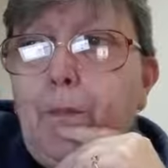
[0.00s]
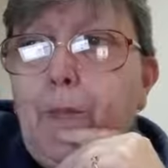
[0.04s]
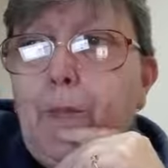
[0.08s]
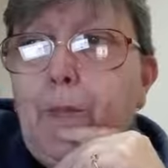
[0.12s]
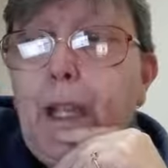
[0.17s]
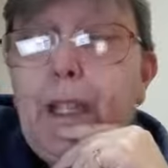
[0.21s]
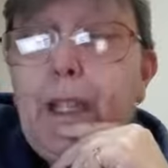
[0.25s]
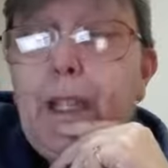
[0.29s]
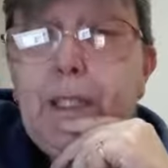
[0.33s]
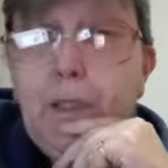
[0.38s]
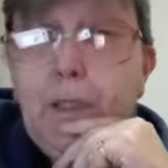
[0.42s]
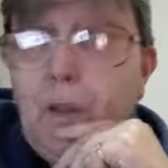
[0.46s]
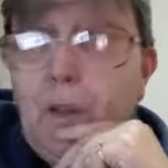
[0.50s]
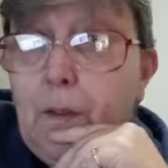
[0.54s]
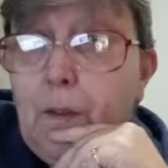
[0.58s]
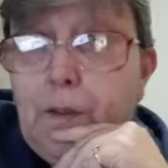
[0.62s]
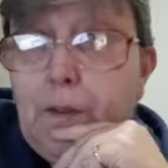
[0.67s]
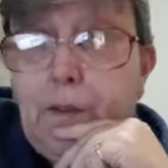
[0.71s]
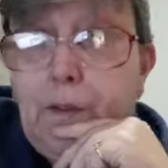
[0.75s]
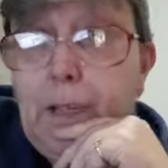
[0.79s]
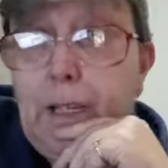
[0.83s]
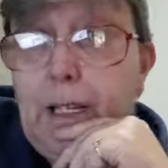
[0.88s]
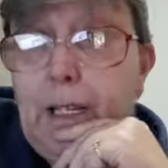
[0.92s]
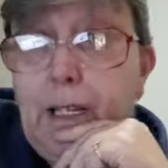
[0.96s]
it's not
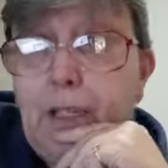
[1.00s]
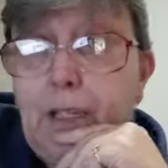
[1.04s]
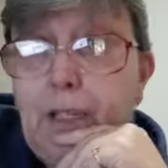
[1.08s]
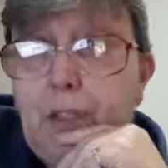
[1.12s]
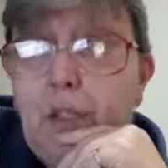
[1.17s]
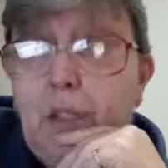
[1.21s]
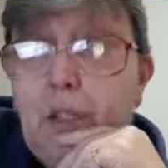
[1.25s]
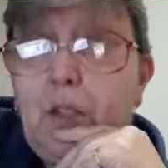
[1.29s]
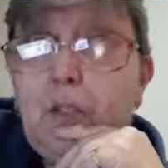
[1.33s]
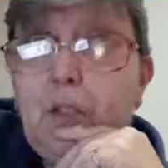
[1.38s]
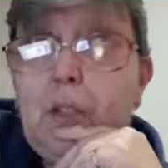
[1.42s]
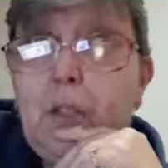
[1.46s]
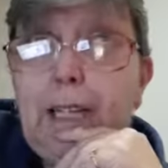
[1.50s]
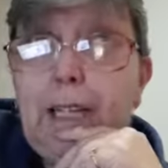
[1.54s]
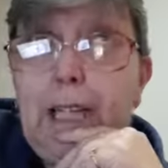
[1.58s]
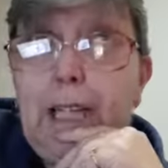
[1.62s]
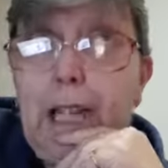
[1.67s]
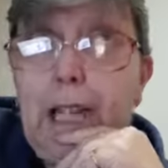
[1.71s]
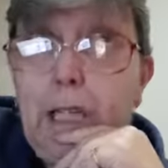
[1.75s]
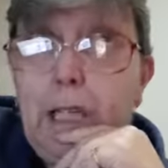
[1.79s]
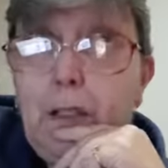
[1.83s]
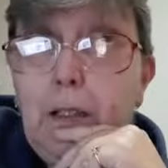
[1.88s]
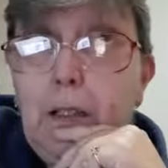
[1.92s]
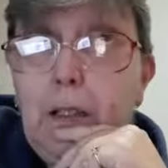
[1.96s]
fair to do it
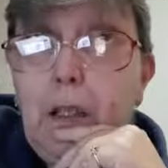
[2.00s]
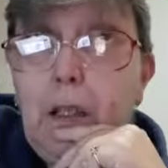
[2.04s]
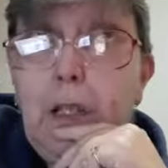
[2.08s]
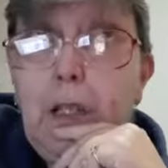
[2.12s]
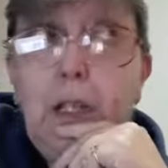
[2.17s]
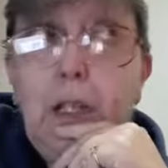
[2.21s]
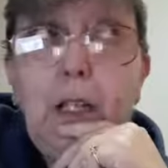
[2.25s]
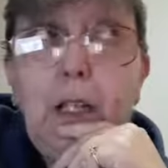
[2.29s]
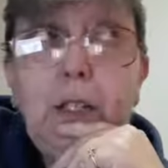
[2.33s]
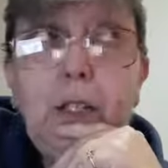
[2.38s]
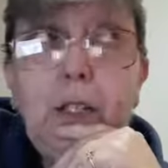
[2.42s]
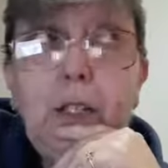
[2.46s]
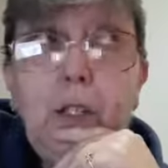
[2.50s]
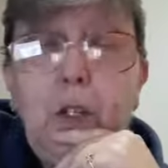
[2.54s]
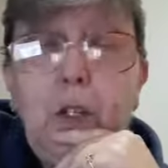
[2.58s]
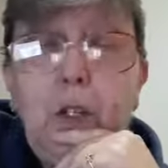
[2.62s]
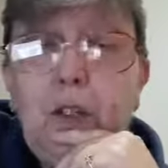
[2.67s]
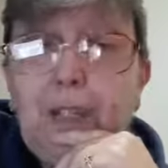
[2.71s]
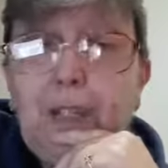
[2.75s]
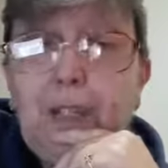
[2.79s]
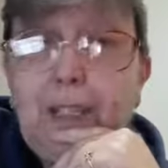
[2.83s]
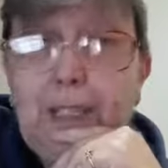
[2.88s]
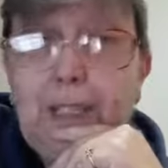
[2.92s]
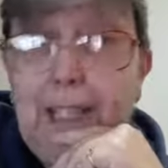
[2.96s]
again, to use
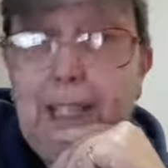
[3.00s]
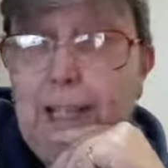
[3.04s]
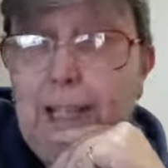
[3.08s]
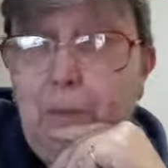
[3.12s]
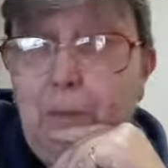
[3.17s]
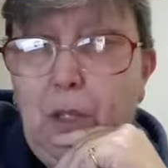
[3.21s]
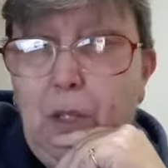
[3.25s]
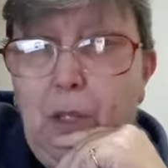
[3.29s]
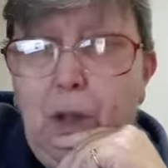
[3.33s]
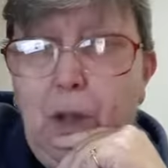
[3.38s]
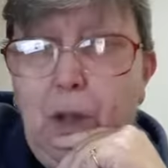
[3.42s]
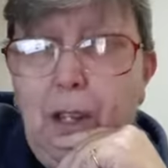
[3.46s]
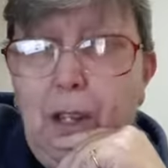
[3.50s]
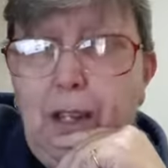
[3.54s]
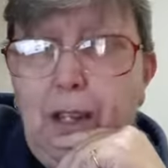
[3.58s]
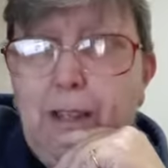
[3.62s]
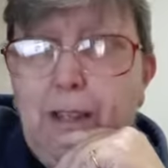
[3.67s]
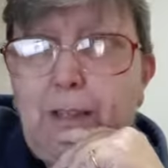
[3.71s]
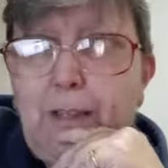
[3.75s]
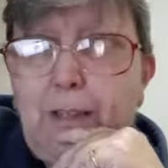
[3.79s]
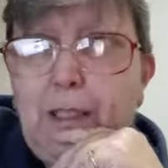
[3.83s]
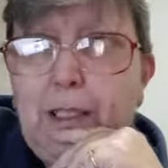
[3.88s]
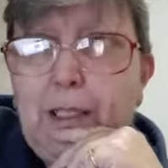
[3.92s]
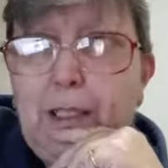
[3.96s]
the same
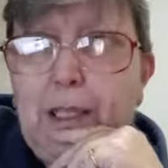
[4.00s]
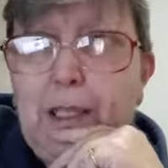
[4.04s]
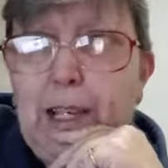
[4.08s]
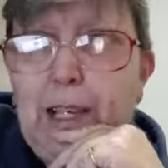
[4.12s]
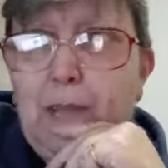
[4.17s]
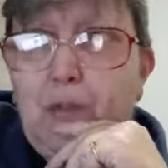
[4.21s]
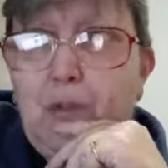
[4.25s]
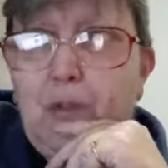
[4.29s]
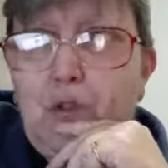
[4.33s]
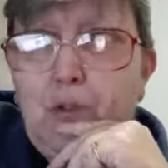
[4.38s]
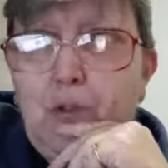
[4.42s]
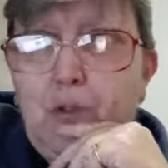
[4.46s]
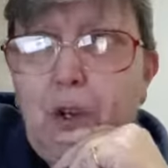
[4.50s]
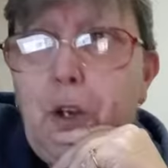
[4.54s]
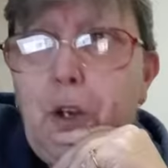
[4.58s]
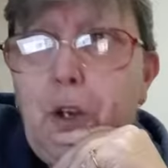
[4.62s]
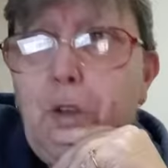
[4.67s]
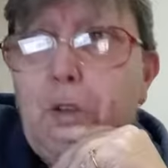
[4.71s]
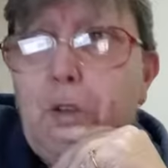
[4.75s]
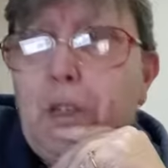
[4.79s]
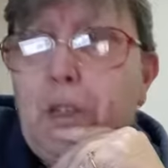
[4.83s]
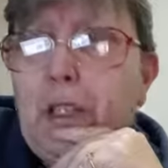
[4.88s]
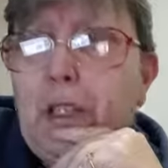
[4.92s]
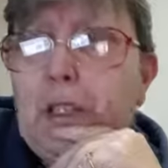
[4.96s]
lies, the same
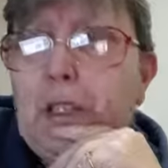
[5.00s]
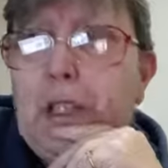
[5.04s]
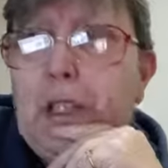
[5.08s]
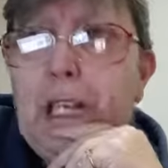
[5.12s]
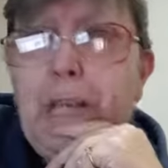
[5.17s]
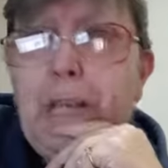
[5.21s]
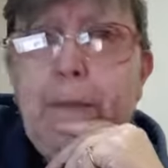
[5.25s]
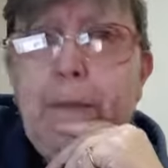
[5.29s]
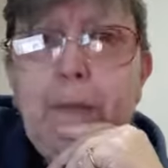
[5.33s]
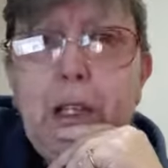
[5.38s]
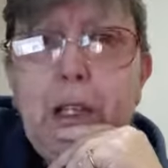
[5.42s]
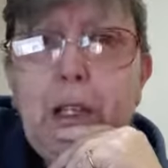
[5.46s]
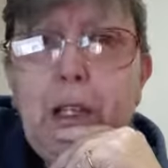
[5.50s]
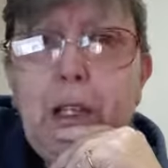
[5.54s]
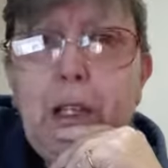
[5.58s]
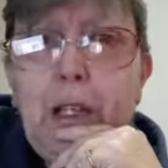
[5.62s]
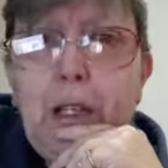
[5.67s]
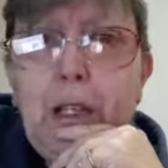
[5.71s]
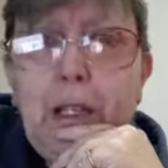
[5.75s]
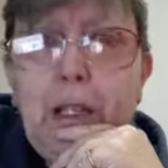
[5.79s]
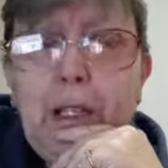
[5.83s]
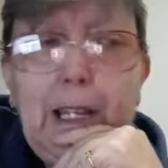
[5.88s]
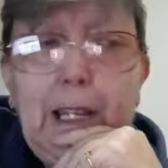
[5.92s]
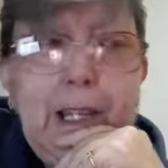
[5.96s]
tropes, the same
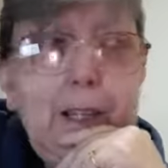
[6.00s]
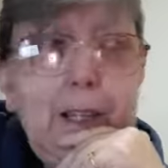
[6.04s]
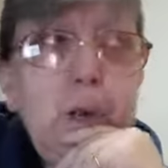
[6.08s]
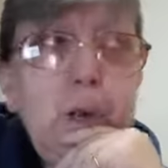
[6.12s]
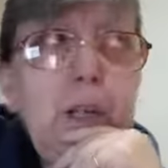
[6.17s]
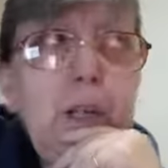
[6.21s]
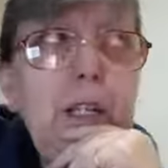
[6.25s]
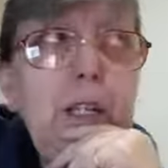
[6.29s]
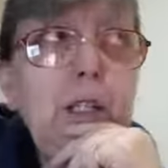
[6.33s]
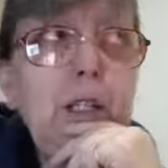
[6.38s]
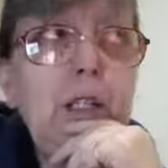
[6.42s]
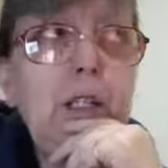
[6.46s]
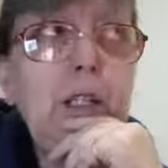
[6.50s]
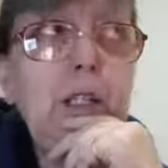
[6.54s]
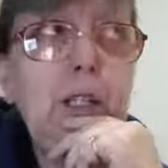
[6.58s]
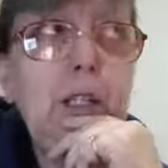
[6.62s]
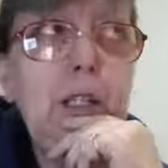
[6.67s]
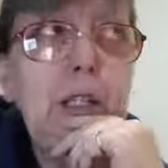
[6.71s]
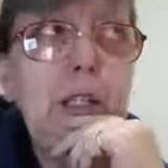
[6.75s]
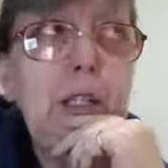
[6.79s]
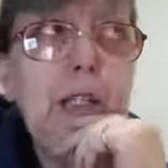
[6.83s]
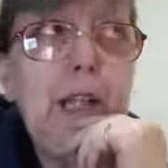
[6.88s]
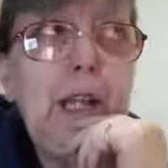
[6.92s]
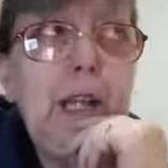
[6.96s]
language
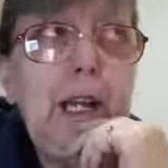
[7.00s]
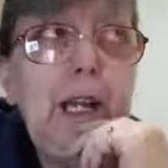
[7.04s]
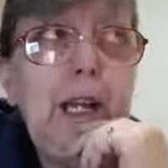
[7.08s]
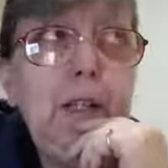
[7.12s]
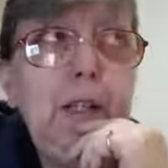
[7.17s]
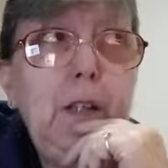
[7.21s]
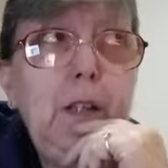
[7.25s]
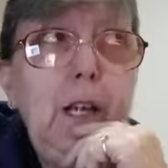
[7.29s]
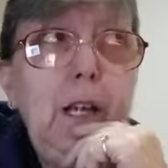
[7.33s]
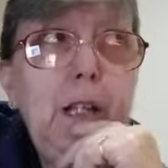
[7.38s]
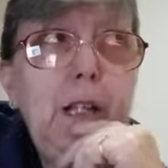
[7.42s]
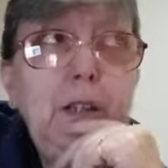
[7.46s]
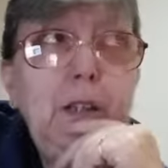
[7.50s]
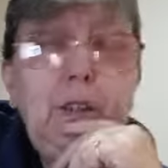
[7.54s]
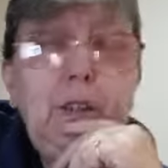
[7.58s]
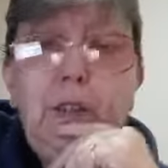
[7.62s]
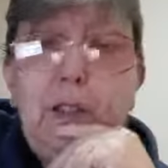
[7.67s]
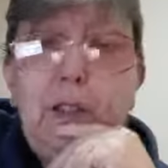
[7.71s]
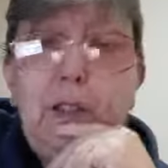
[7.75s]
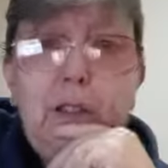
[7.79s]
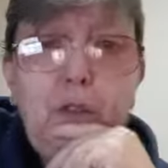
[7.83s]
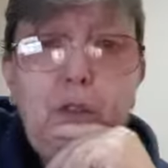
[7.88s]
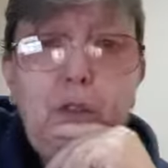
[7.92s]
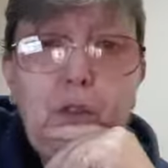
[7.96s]
and
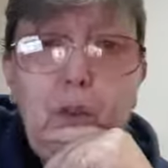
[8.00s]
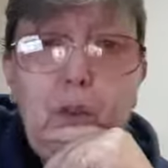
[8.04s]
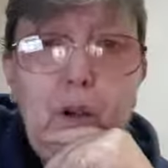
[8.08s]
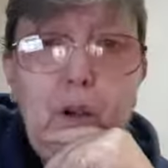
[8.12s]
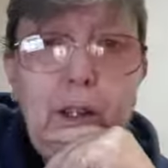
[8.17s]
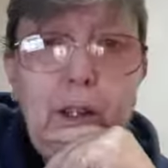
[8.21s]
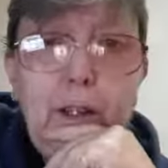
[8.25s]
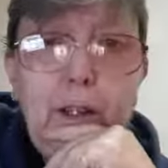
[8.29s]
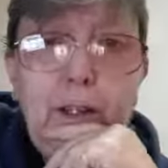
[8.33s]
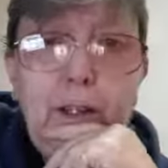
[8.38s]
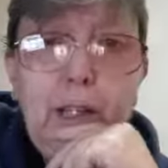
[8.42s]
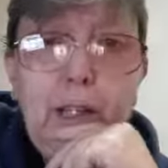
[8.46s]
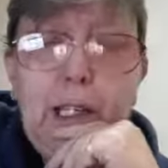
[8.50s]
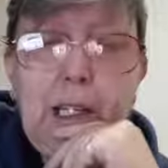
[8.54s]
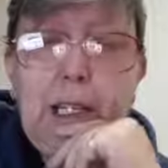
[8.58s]
just try and,